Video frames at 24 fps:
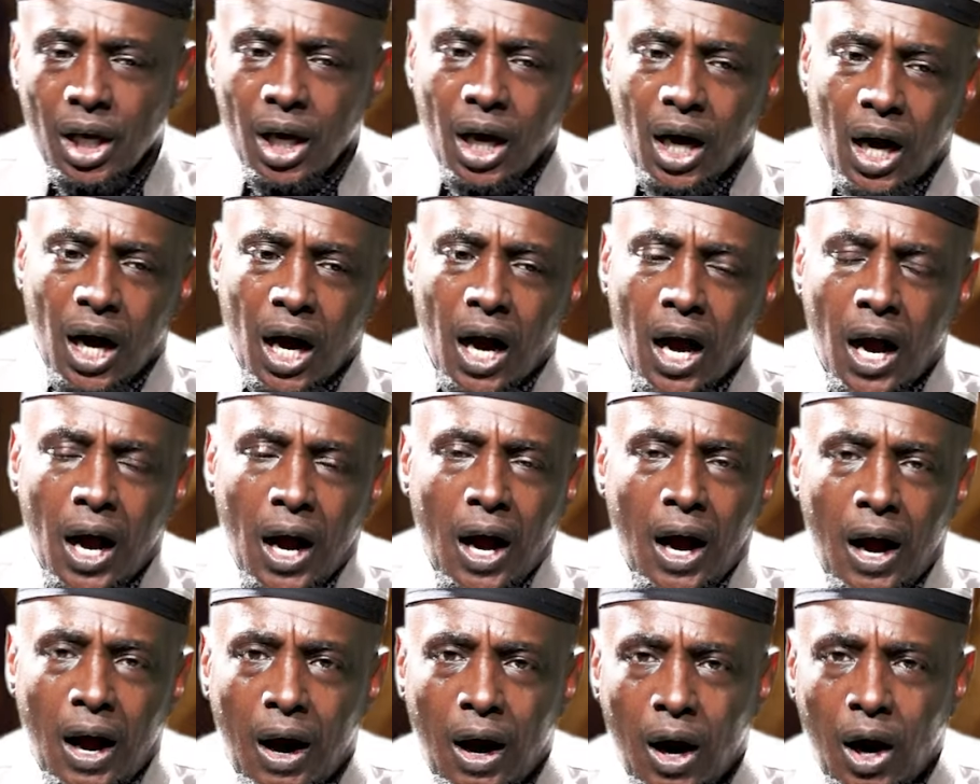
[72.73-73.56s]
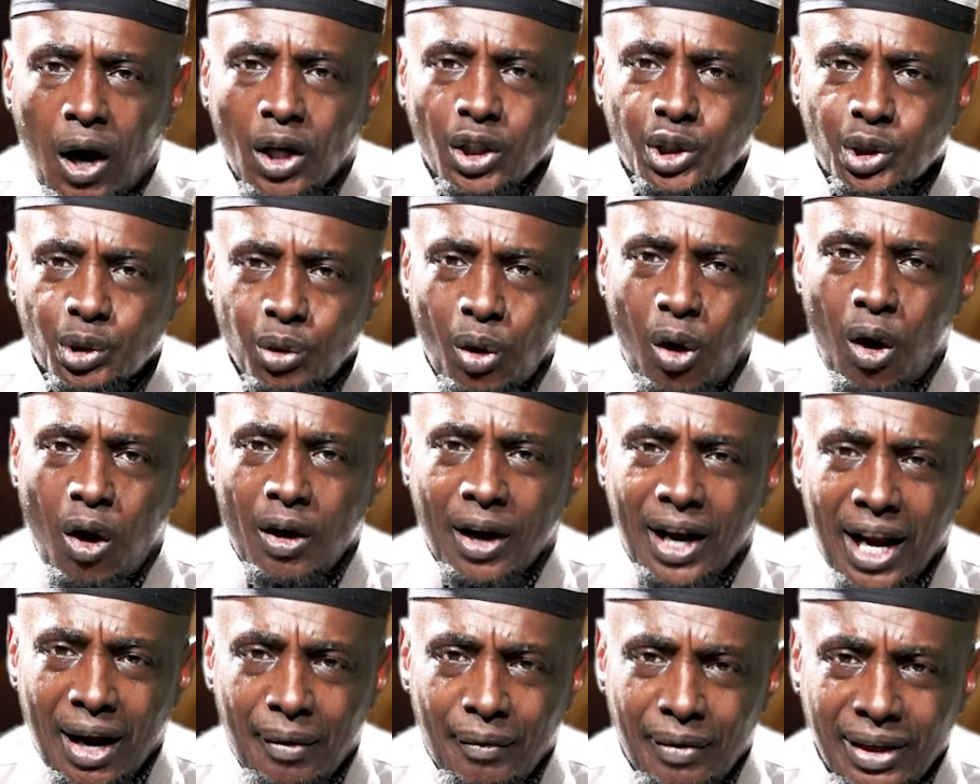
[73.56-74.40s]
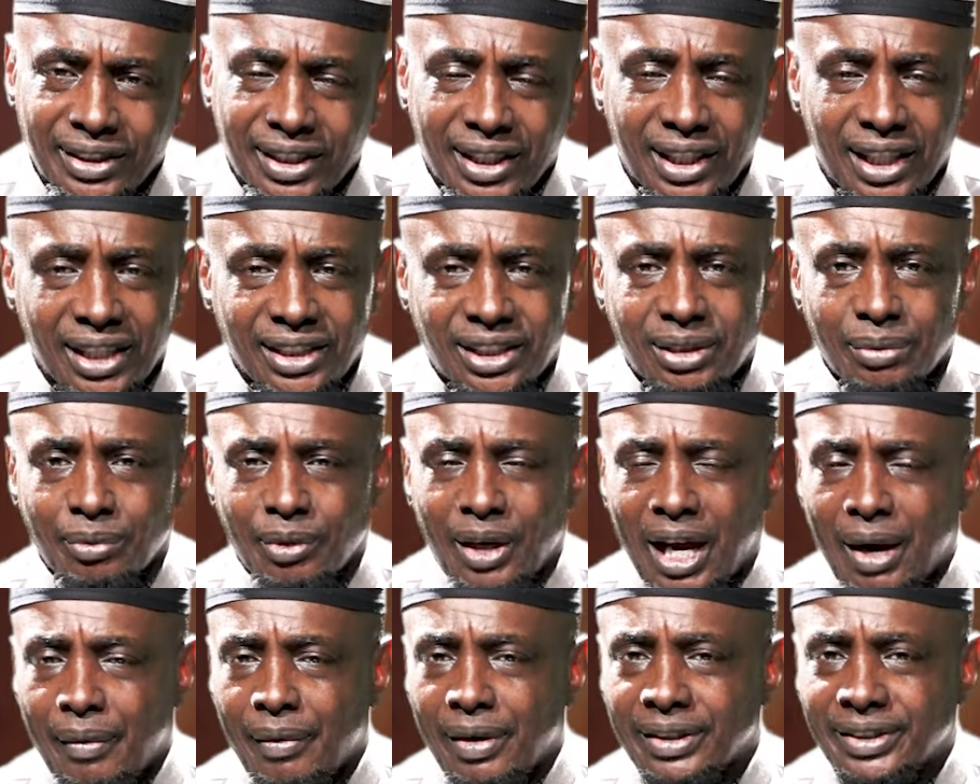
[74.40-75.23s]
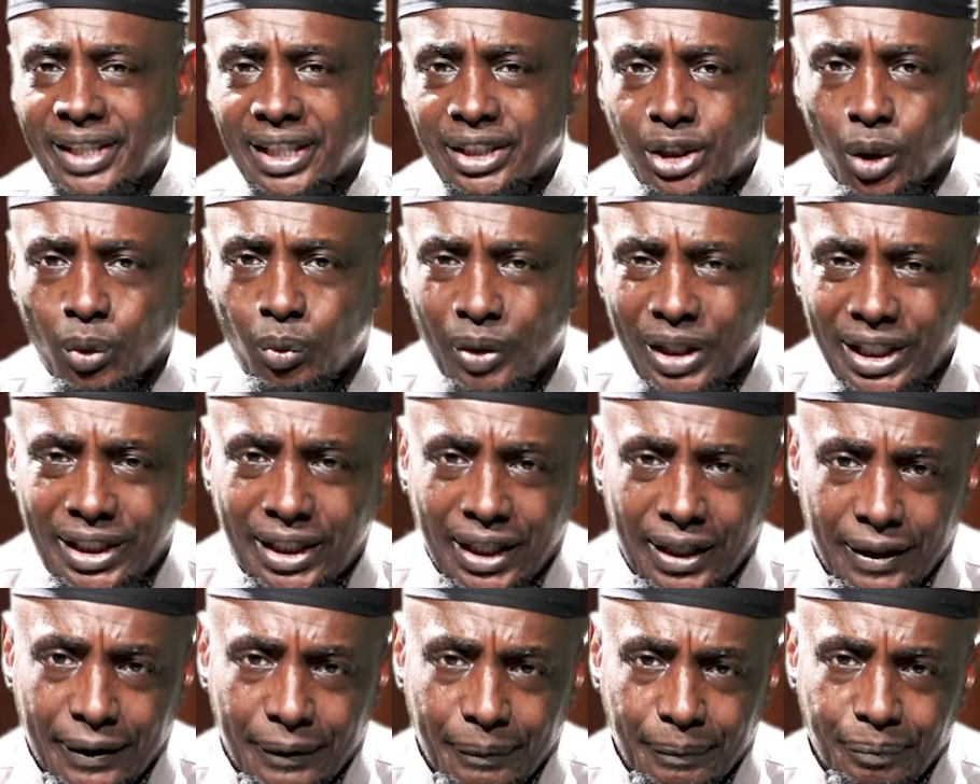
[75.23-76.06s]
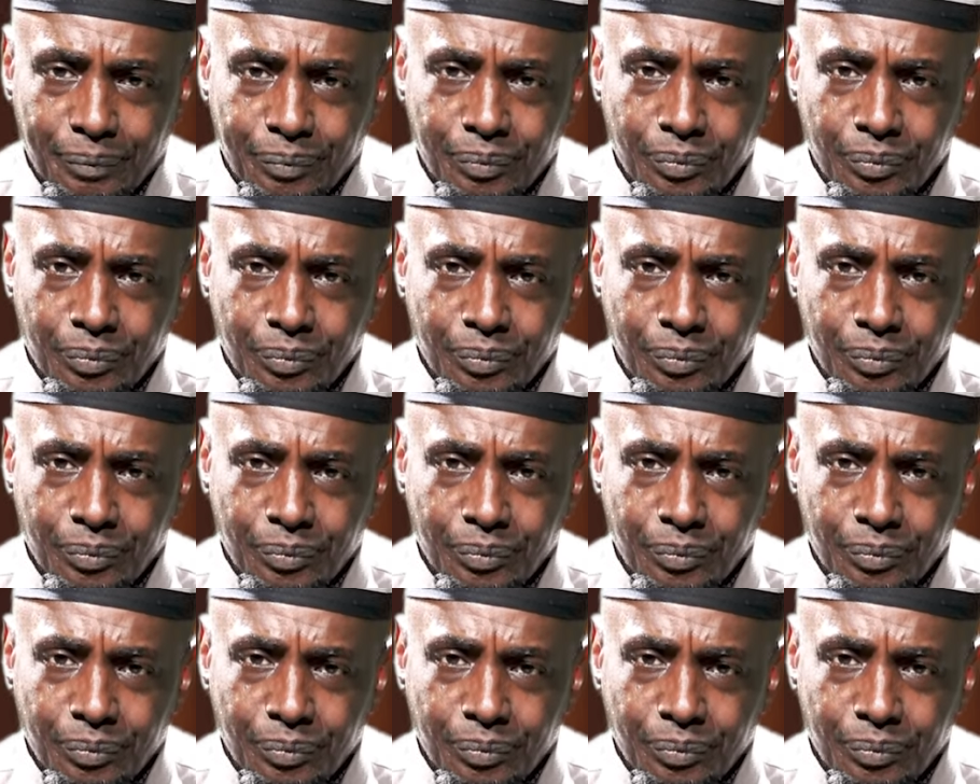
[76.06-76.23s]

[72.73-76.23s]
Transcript: are strong areas and there's some areas that you're weak in.